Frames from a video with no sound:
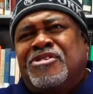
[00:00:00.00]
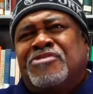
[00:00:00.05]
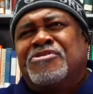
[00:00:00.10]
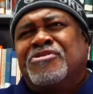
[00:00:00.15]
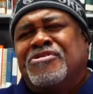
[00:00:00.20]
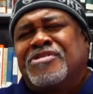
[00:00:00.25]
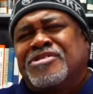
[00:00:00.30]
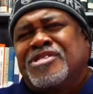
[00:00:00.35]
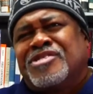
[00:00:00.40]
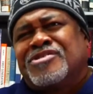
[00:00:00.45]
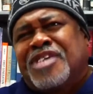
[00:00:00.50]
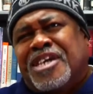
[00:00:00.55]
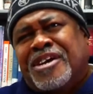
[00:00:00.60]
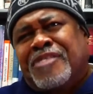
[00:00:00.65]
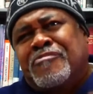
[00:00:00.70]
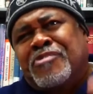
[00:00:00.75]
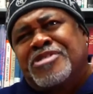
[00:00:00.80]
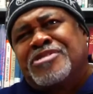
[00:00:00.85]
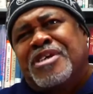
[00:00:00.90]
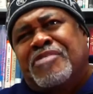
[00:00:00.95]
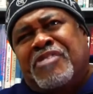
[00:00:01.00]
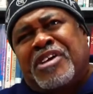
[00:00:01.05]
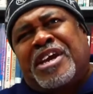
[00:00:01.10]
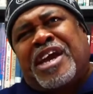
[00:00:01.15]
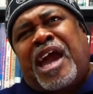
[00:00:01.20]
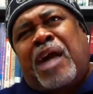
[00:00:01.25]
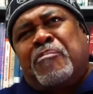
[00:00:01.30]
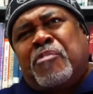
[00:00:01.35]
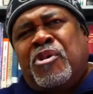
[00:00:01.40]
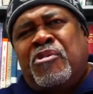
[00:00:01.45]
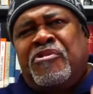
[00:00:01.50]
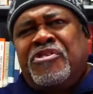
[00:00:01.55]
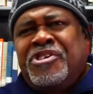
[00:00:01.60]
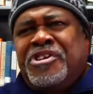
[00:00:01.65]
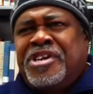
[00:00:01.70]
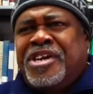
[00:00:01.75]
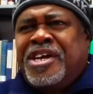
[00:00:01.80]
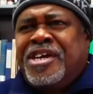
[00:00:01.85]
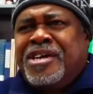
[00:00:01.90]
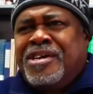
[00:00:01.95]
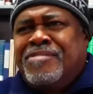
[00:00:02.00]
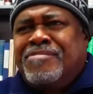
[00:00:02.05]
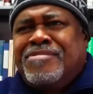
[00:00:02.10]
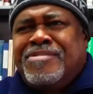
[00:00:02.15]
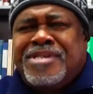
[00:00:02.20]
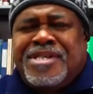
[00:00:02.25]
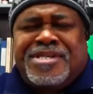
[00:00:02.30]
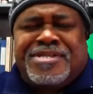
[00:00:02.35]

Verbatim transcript: so you could just take a picture of a cap over your name?